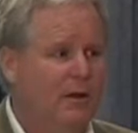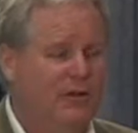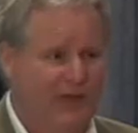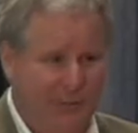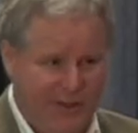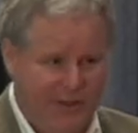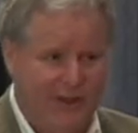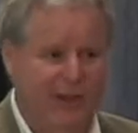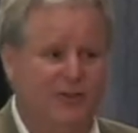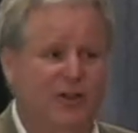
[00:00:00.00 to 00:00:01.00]
Somebody
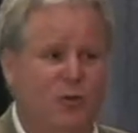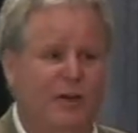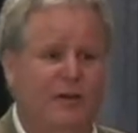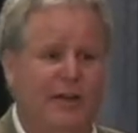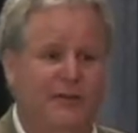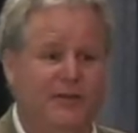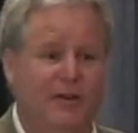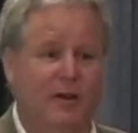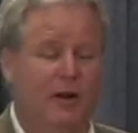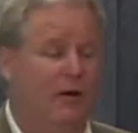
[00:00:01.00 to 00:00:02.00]
sends you a will gift and you
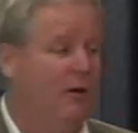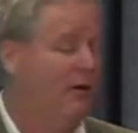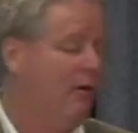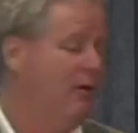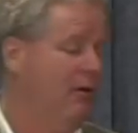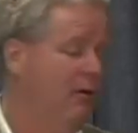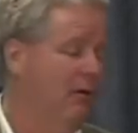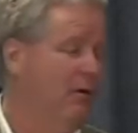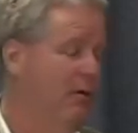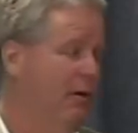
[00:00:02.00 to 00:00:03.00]
go,
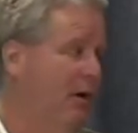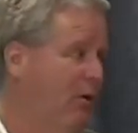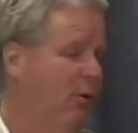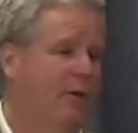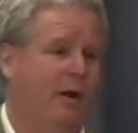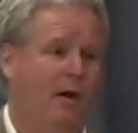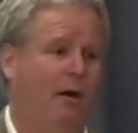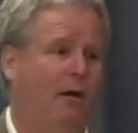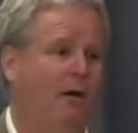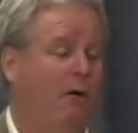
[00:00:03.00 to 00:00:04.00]
I wonder how old they are.